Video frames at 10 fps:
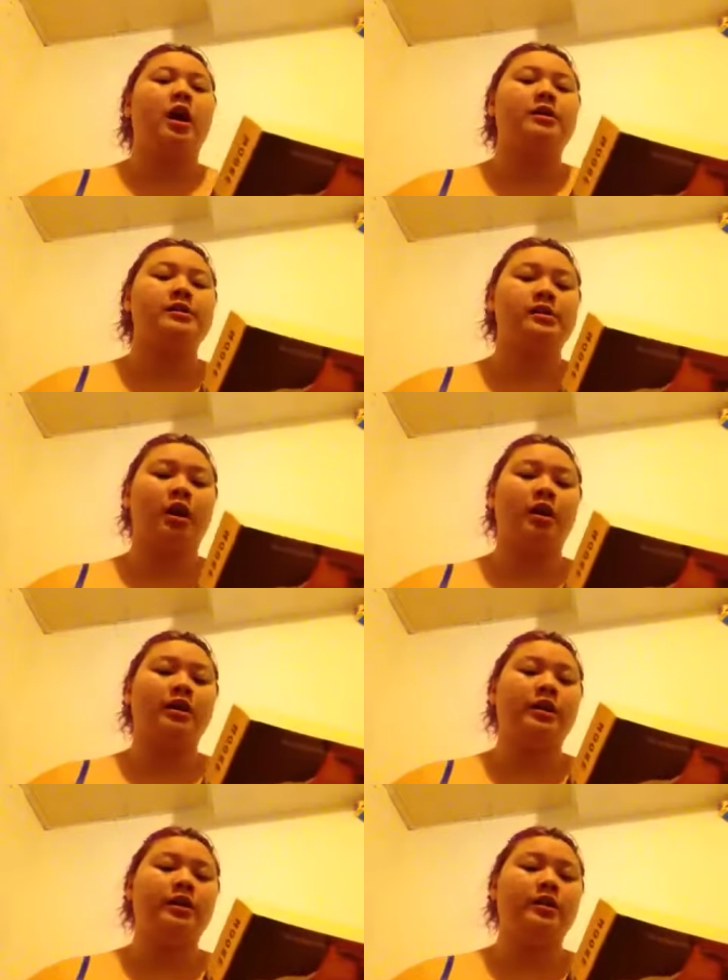
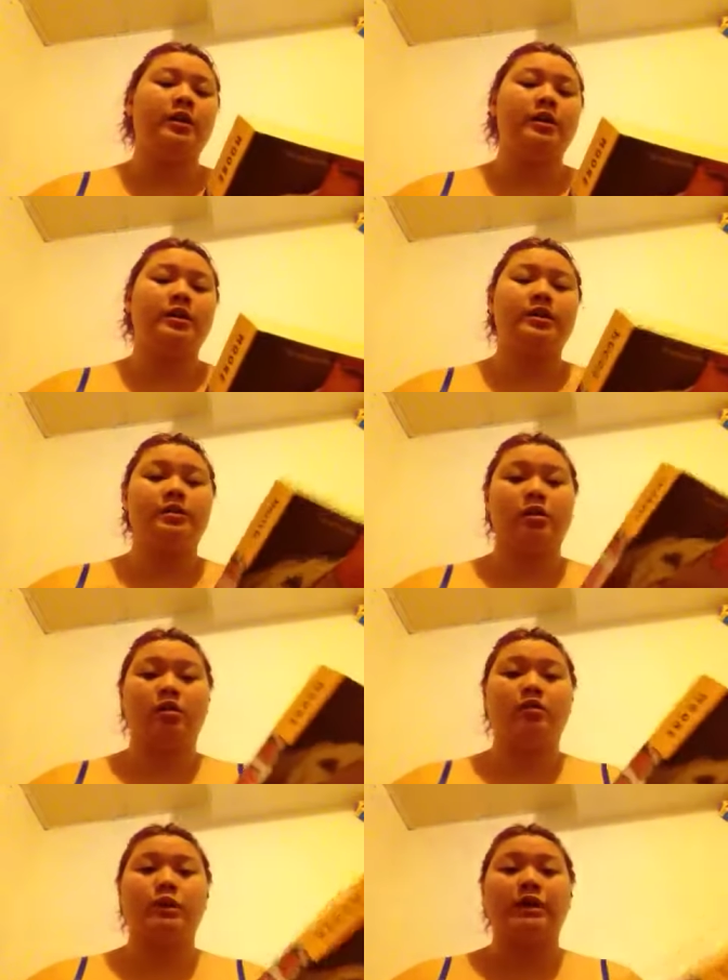Scarlet uh, is a
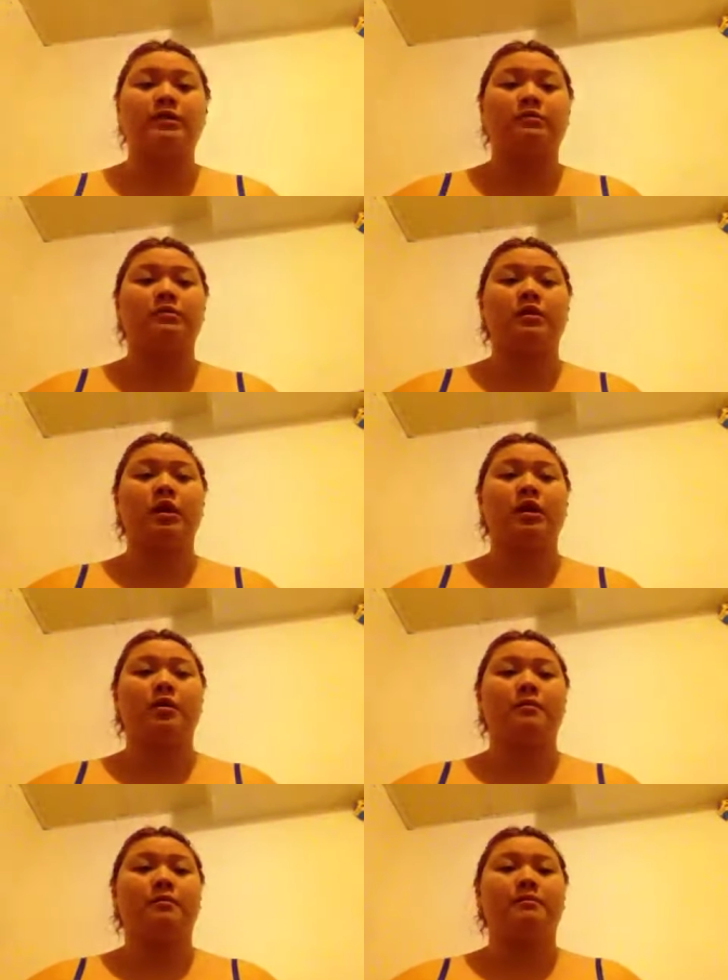girl who can
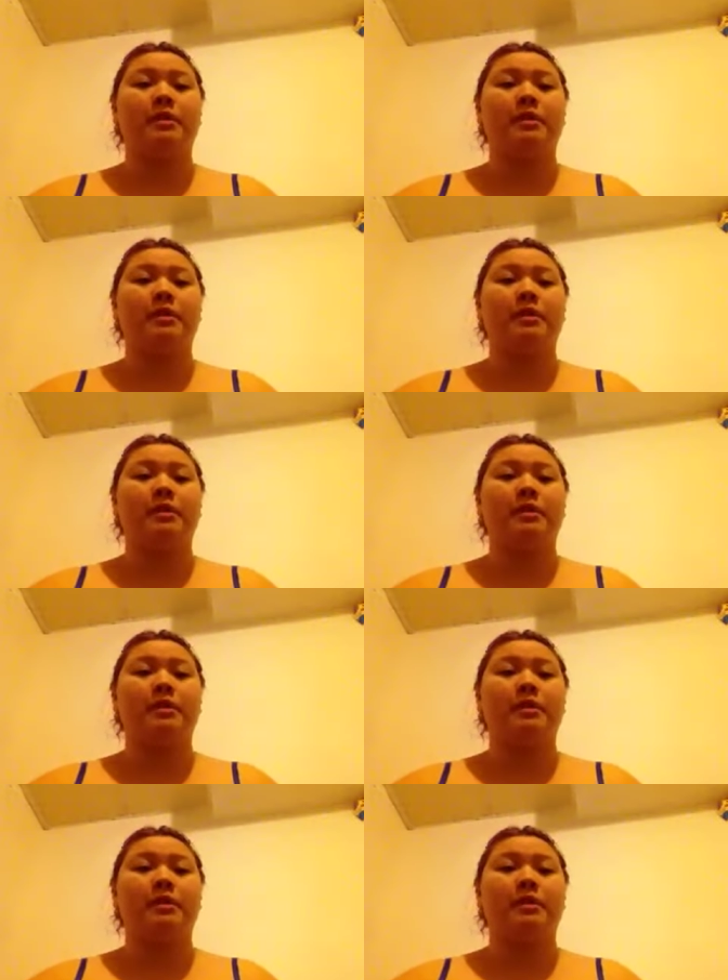um,